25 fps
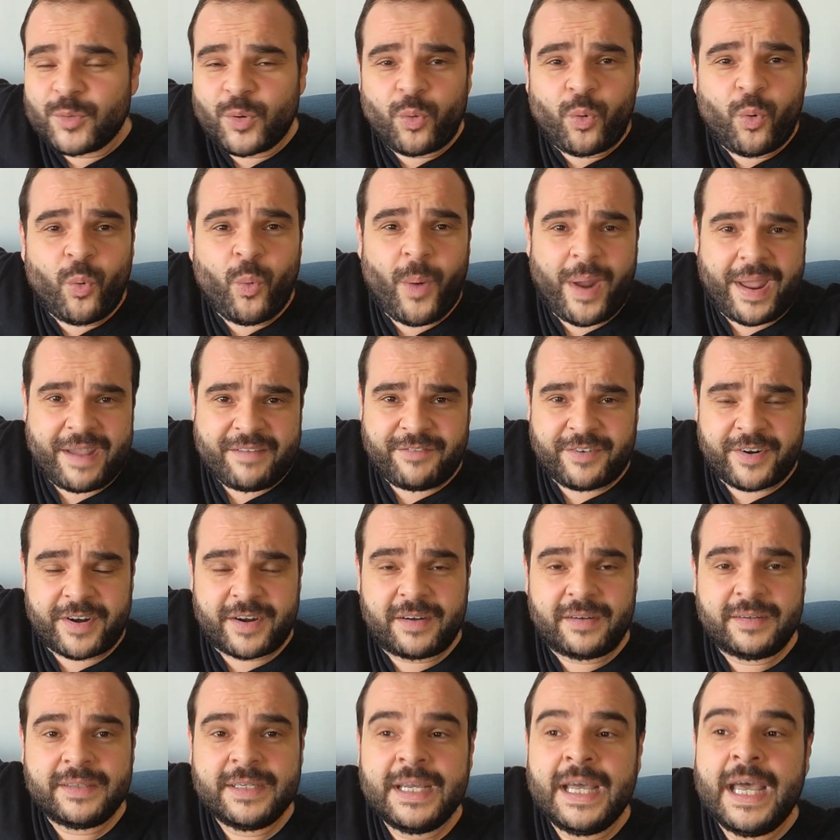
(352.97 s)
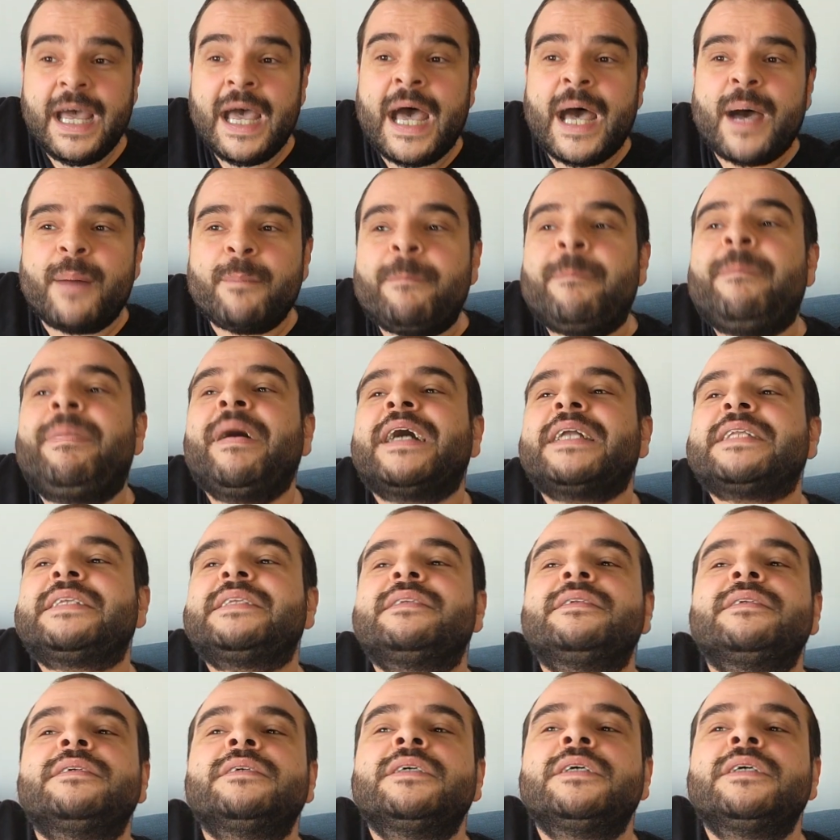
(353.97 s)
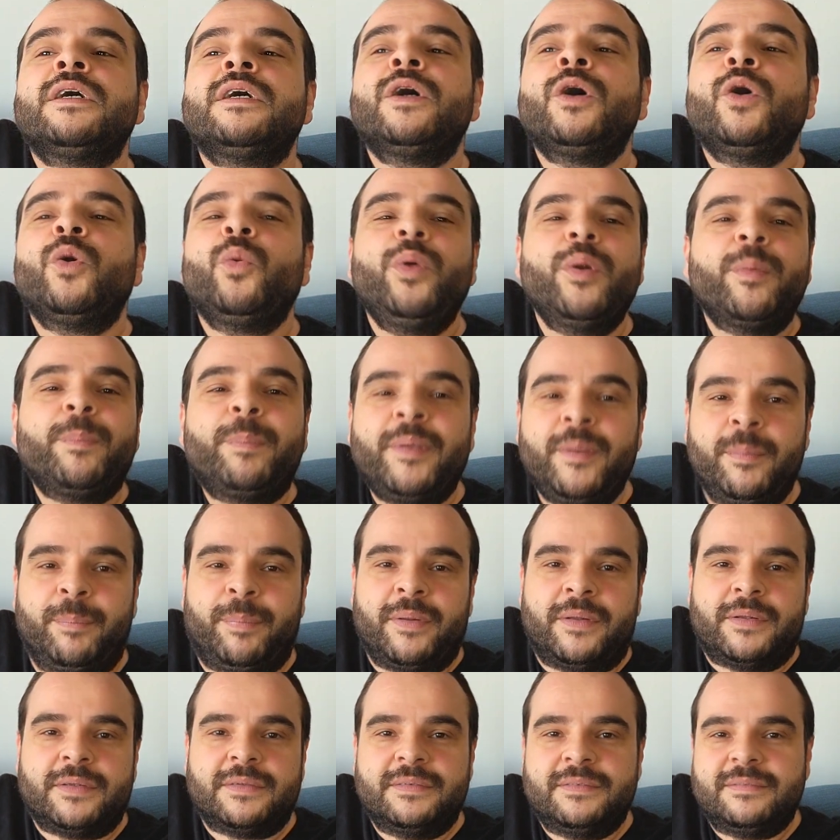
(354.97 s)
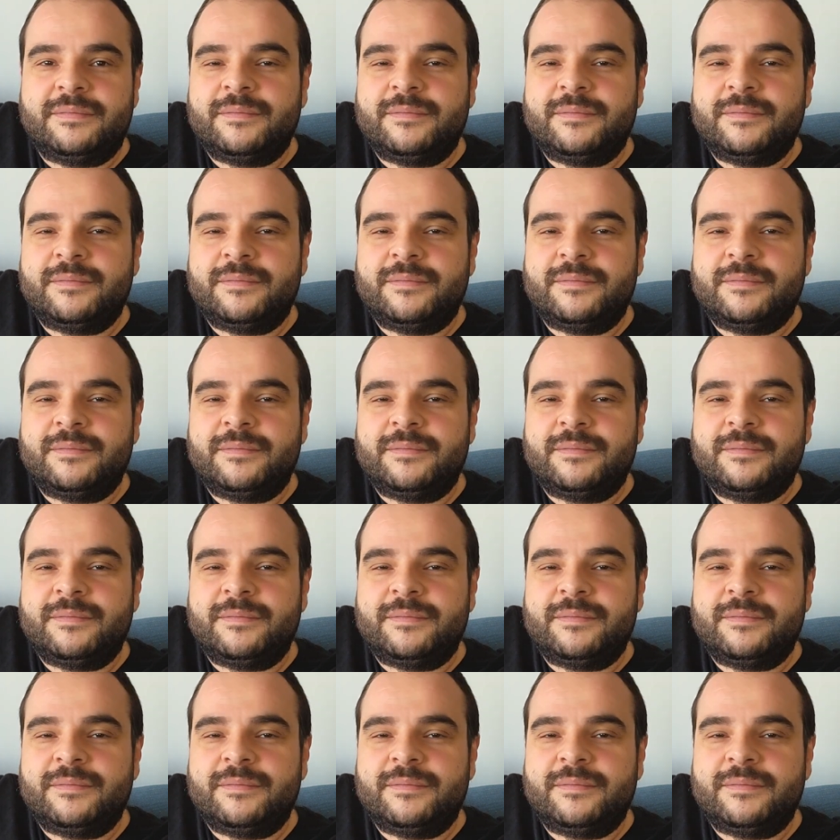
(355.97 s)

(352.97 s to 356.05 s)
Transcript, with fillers: whoever, but we're people.